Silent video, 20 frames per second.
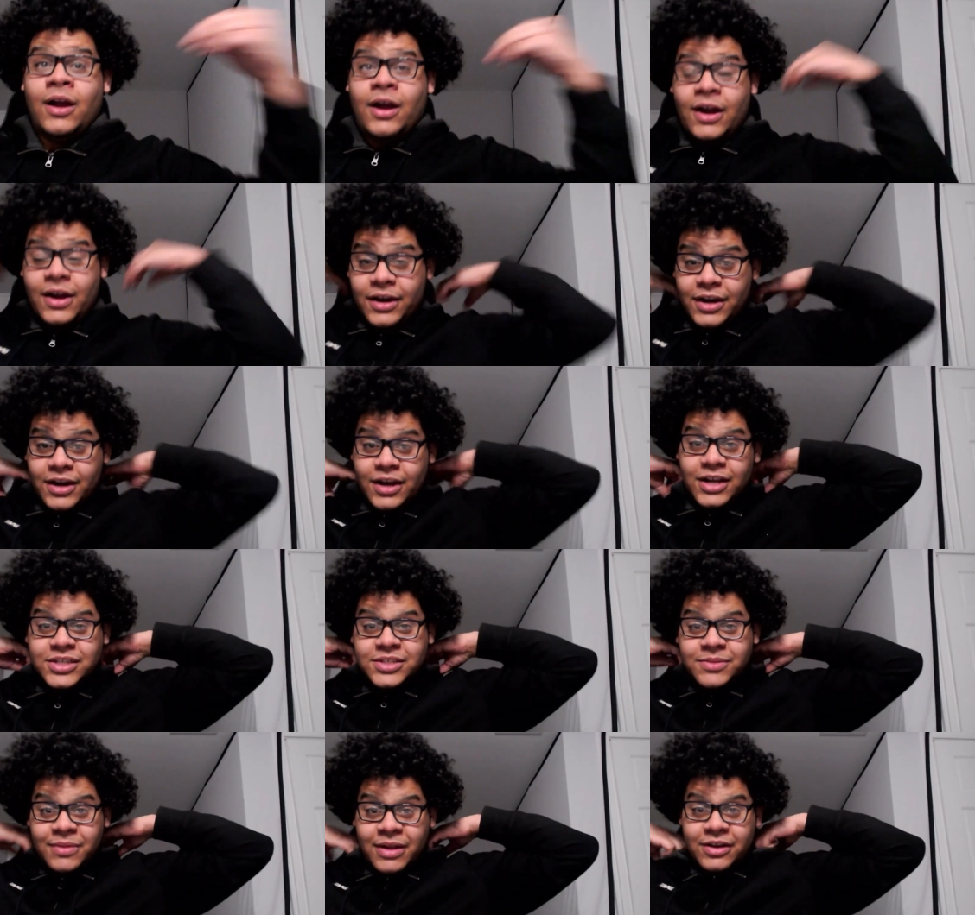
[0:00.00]
Alright
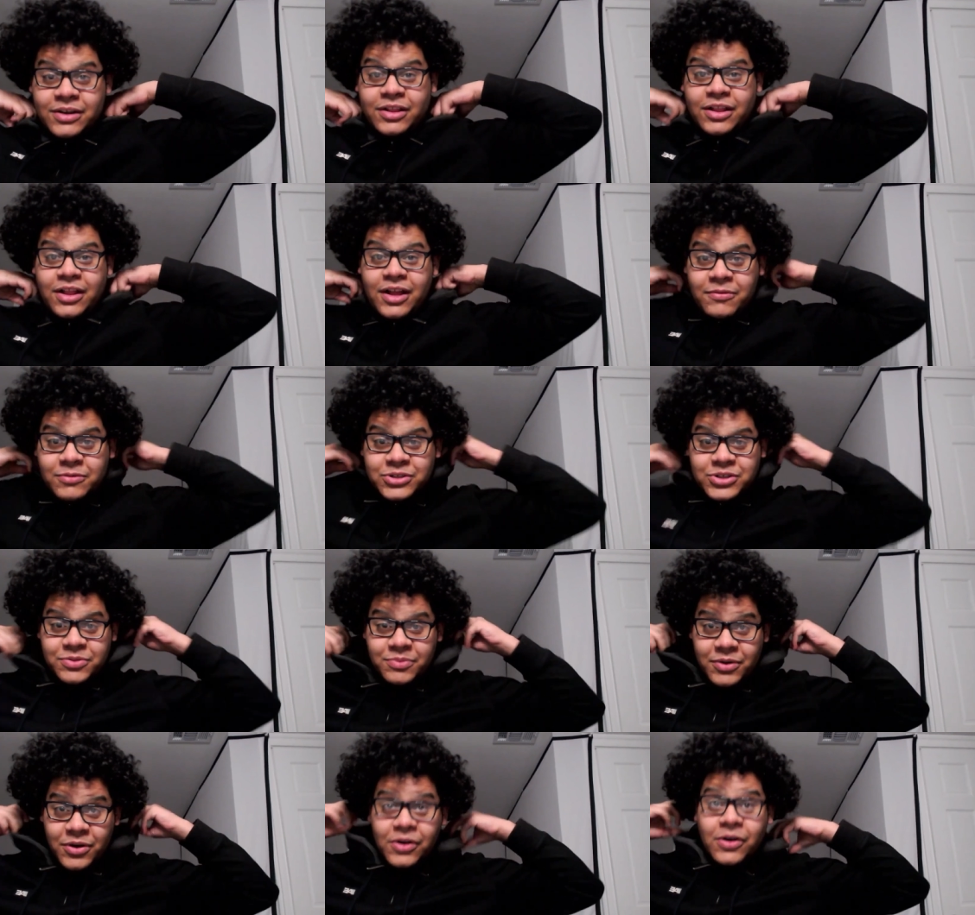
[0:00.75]
guys, I'm not gonna lie
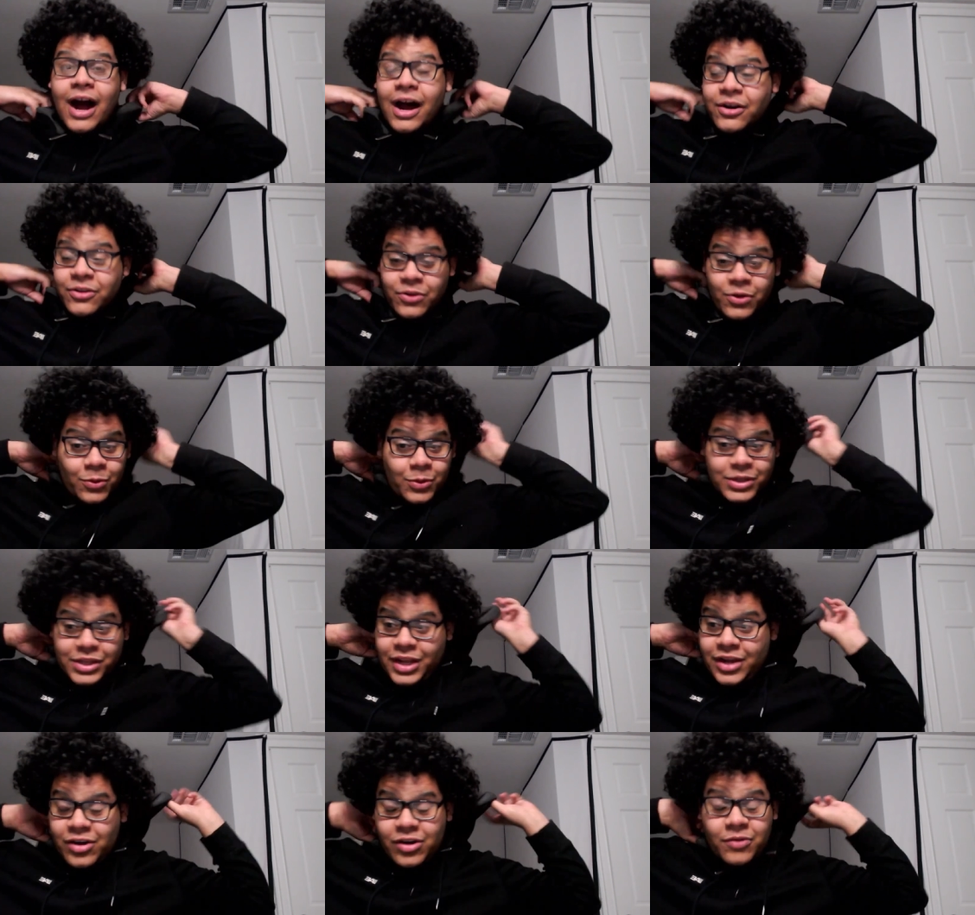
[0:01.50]
with you, bro. I don't know
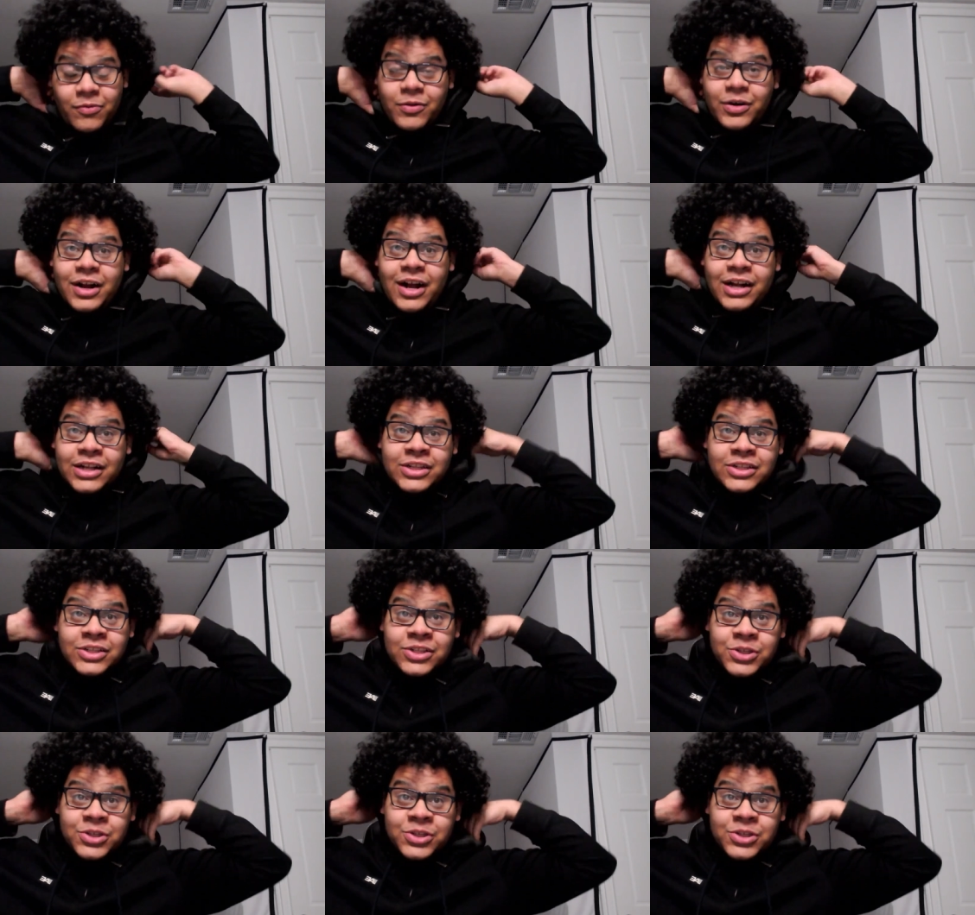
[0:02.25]
what the hell I'm reacting